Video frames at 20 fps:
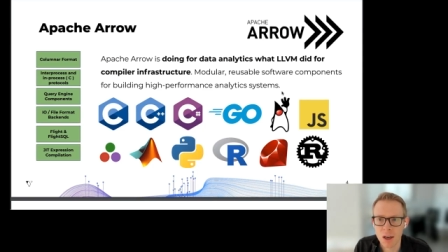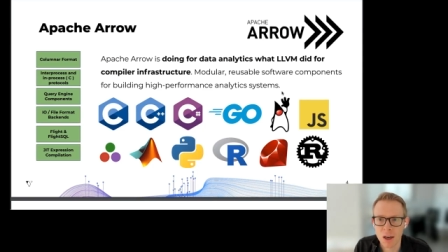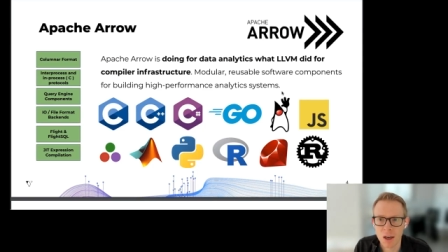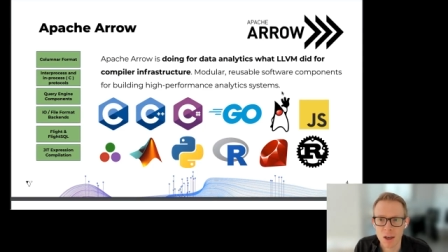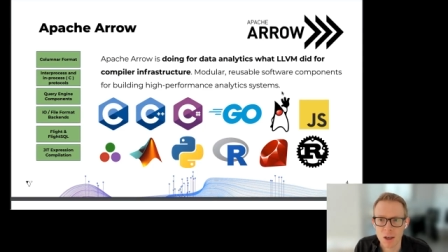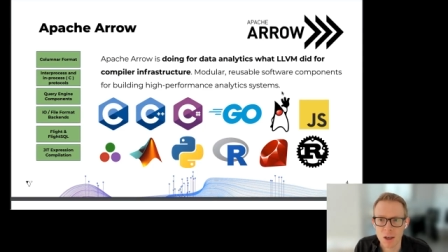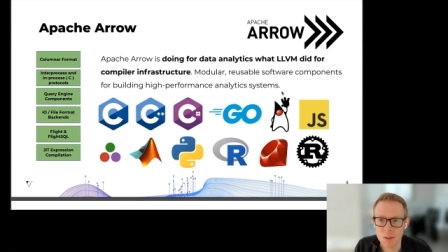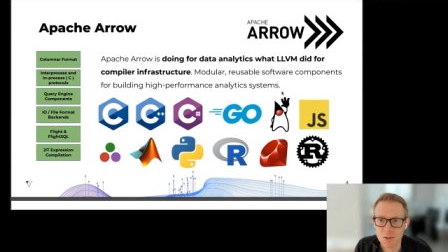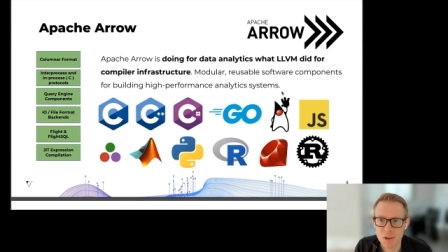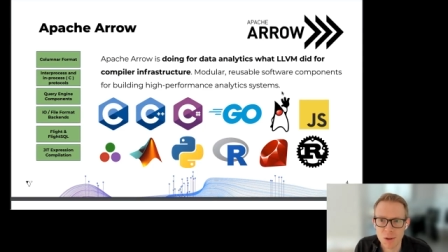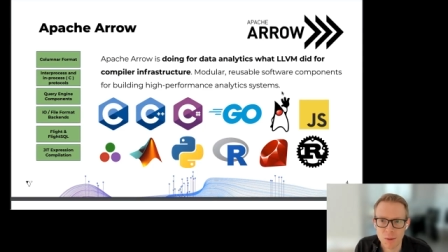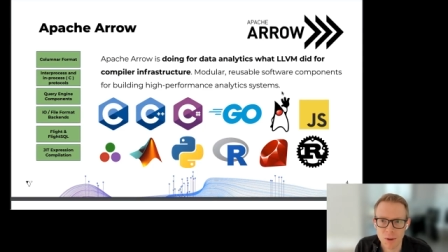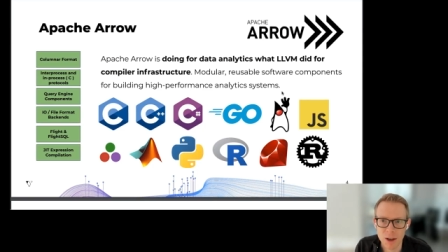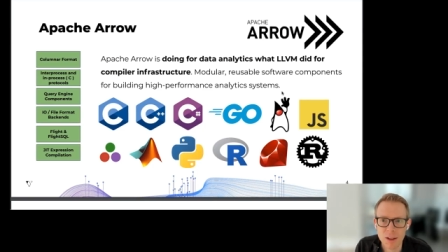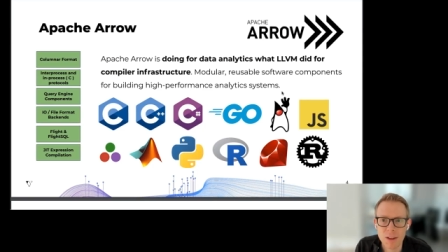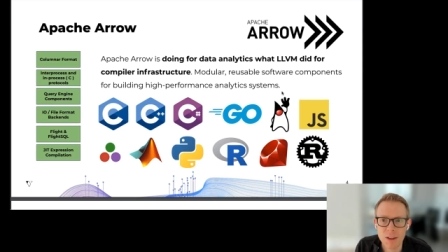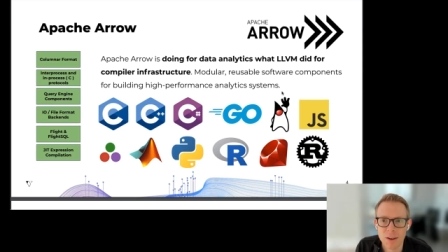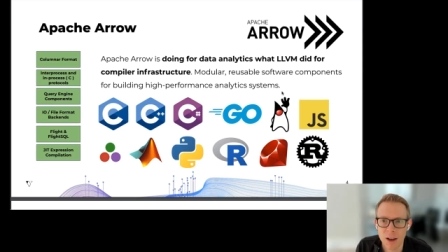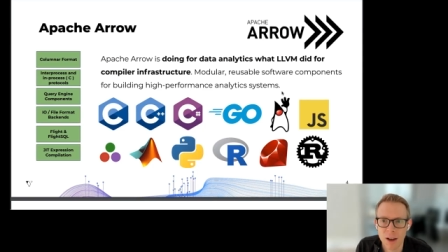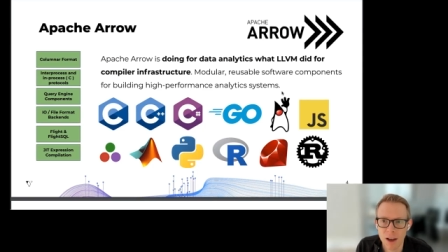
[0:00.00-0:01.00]
um, so
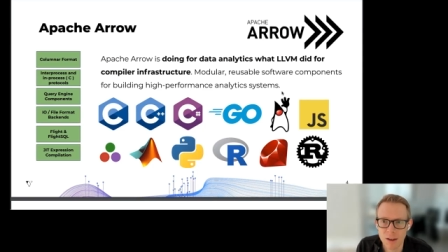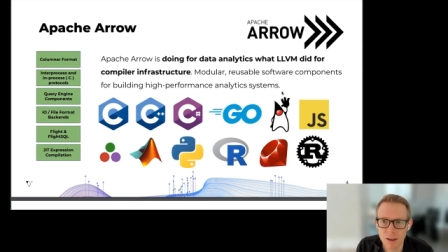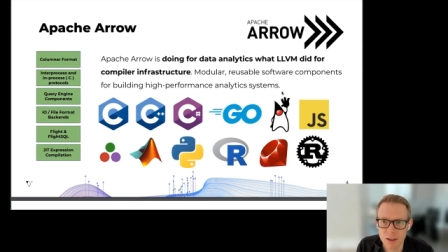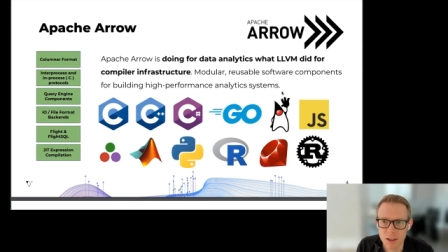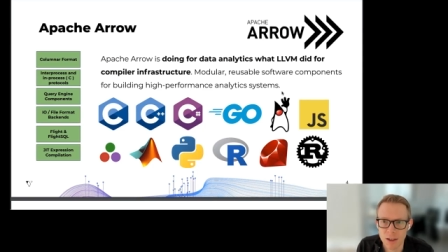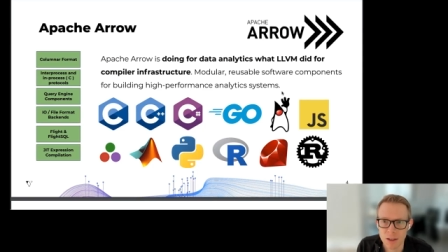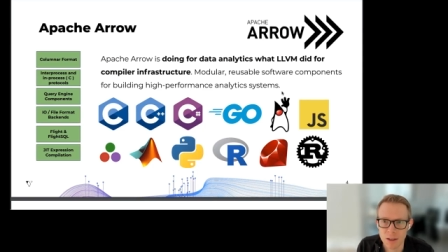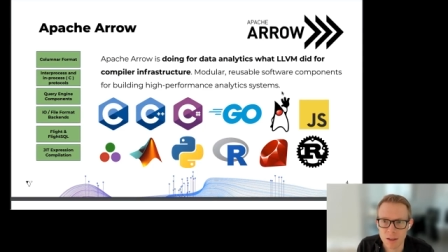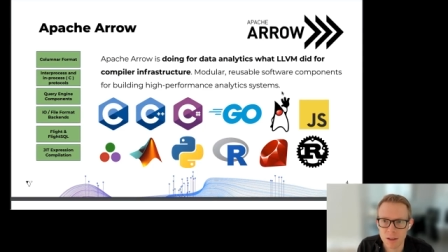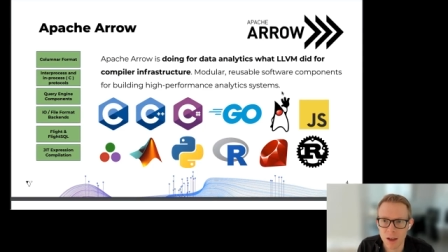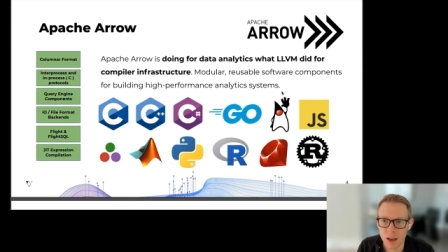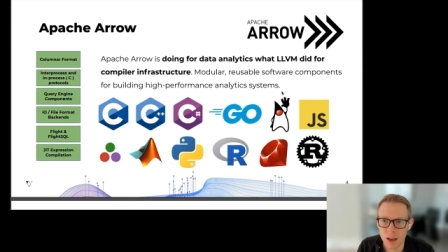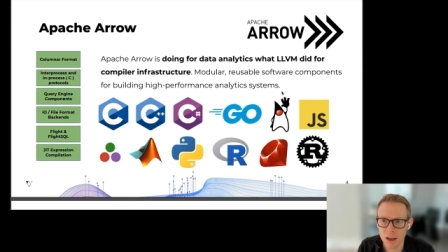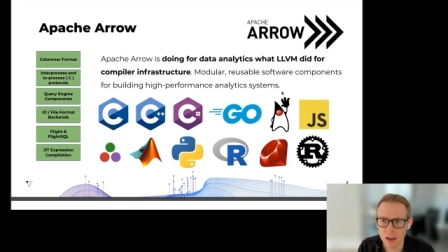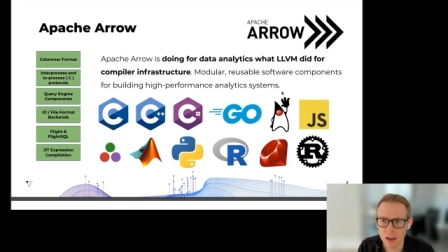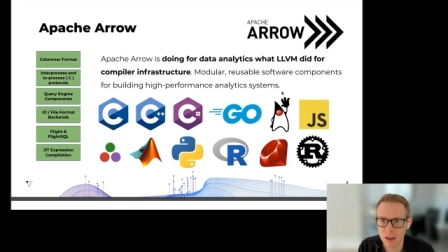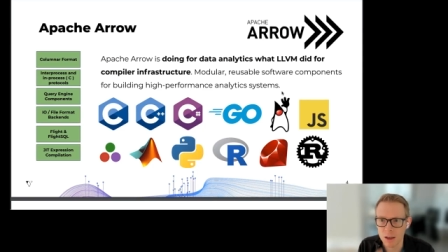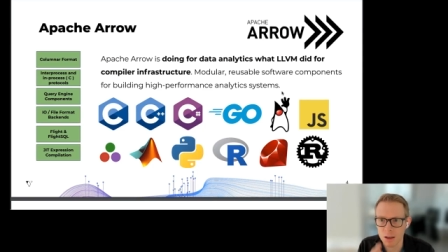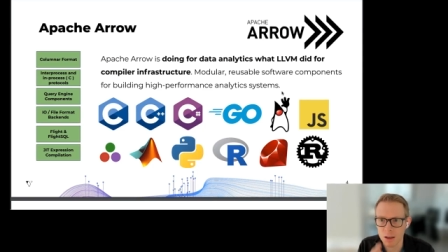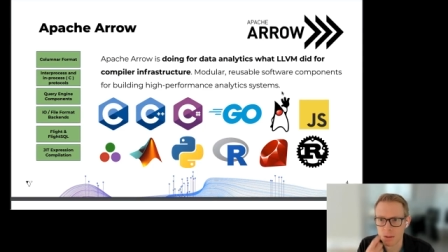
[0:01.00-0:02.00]
rather than having
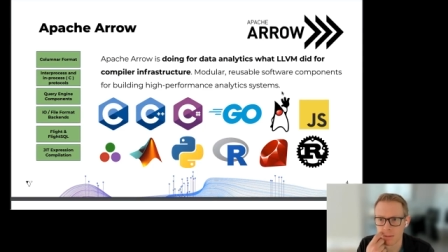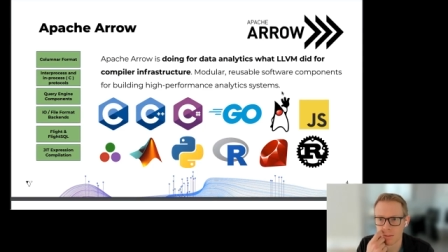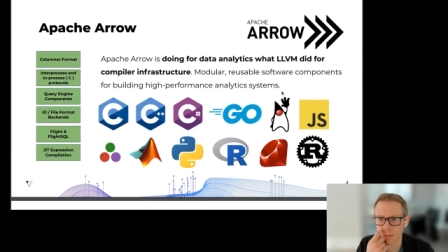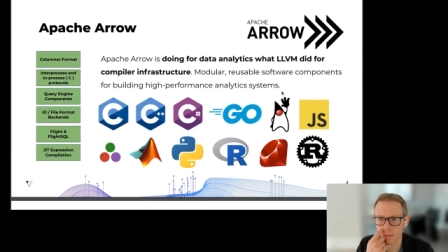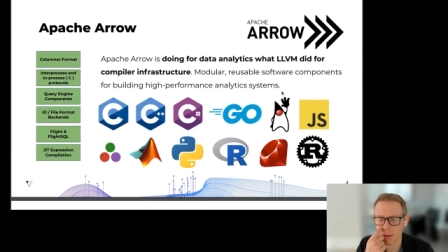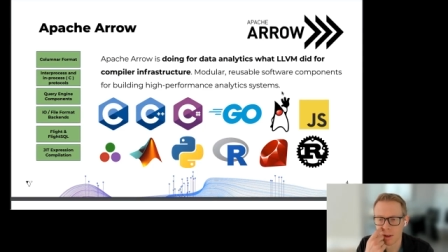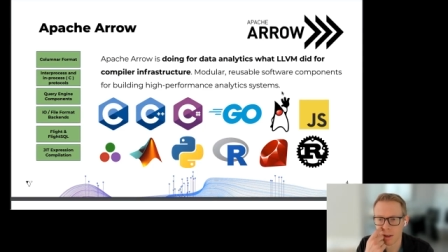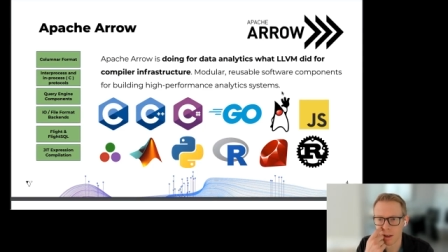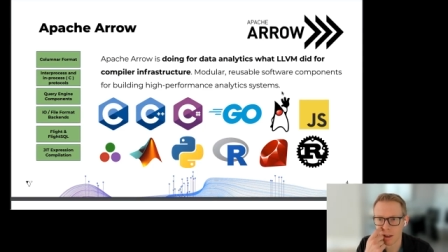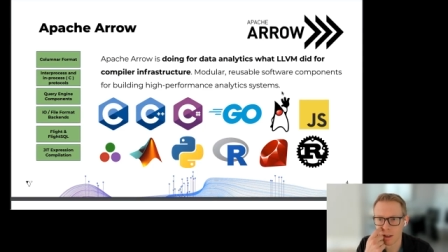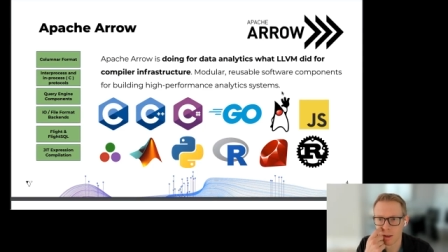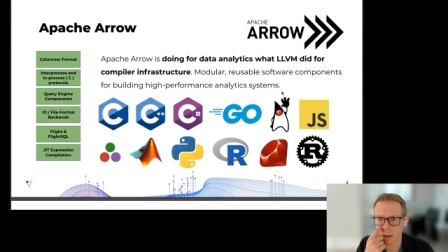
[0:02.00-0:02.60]
a uh,